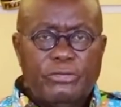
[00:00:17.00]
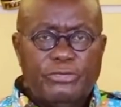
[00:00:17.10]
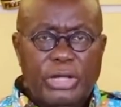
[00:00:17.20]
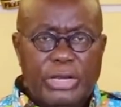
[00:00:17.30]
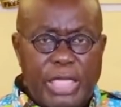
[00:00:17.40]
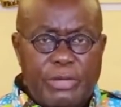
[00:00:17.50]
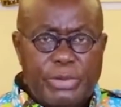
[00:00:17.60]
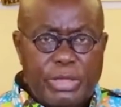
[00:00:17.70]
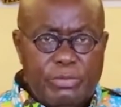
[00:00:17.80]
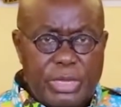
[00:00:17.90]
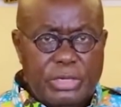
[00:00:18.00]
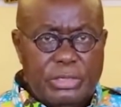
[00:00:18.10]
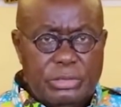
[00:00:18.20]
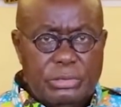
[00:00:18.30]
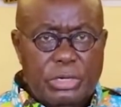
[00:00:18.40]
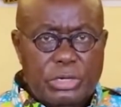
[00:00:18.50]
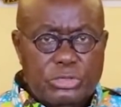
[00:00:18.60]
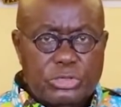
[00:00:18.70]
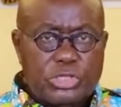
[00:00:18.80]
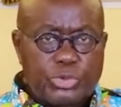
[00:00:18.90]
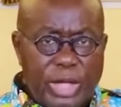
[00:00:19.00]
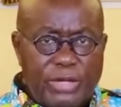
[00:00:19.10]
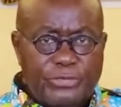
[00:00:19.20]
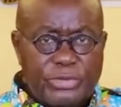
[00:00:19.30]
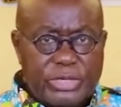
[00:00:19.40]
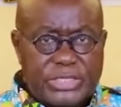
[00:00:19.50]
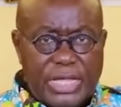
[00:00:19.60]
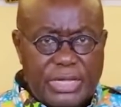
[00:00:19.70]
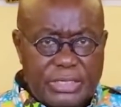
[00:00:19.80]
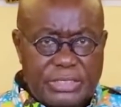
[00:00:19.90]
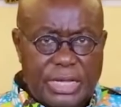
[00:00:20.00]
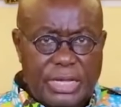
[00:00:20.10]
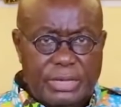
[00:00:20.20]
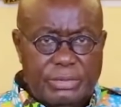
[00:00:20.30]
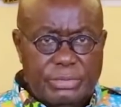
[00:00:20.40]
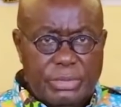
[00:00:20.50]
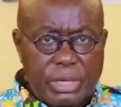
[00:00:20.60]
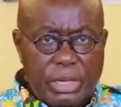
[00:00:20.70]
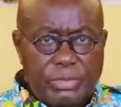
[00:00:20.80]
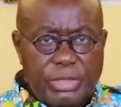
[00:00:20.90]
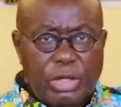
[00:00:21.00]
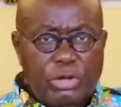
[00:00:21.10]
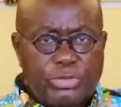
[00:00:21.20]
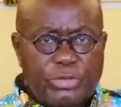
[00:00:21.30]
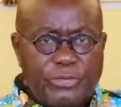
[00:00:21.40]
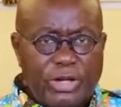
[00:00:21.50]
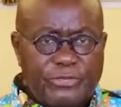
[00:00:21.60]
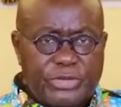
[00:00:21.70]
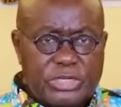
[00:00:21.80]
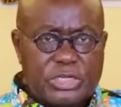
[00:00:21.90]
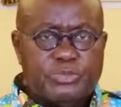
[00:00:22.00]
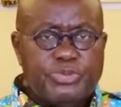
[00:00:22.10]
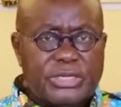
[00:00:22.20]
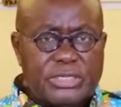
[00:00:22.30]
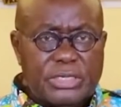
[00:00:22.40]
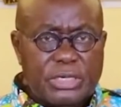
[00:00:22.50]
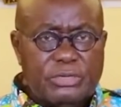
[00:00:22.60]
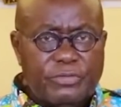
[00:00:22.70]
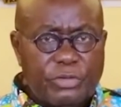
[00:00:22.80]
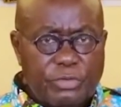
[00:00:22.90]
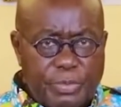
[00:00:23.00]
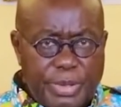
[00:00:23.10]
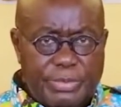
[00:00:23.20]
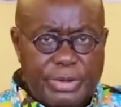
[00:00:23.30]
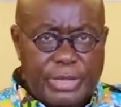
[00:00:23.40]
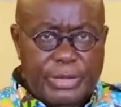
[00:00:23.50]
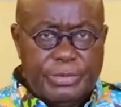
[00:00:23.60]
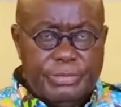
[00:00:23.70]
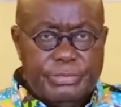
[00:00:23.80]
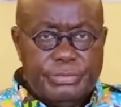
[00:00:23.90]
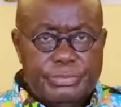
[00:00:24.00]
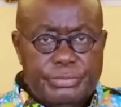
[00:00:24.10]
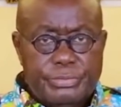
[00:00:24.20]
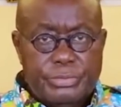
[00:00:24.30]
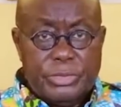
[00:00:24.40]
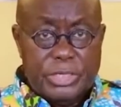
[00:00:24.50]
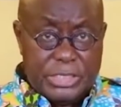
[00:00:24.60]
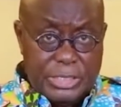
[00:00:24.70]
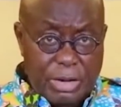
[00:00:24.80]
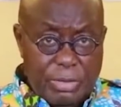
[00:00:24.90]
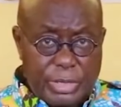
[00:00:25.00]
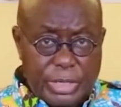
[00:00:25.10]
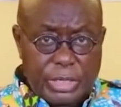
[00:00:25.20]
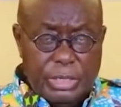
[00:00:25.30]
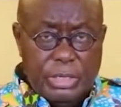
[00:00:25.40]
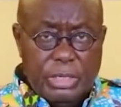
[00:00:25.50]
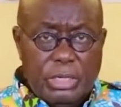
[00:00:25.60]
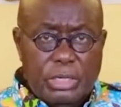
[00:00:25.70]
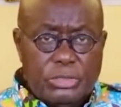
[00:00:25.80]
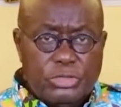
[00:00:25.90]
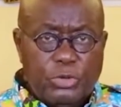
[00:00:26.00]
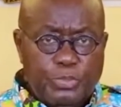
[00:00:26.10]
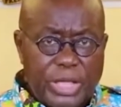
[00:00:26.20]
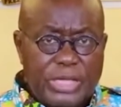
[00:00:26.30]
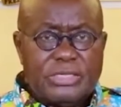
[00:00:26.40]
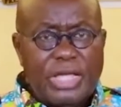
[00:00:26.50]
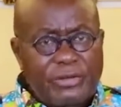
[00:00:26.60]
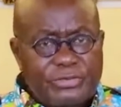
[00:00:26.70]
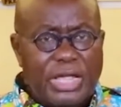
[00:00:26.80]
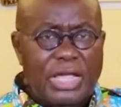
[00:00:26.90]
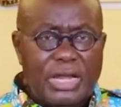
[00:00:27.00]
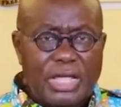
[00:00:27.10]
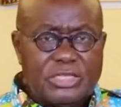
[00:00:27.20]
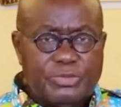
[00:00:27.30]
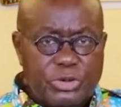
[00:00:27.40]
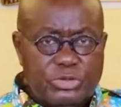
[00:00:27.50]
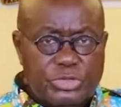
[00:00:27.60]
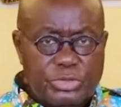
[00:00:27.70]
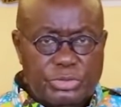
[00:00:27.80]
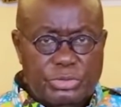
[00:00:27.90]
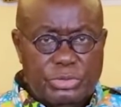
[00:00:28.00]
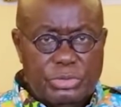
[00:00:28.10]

for enabling me to swear for the second time the oath of office as President of the Republic. The ceremony took place after I last spoke to you.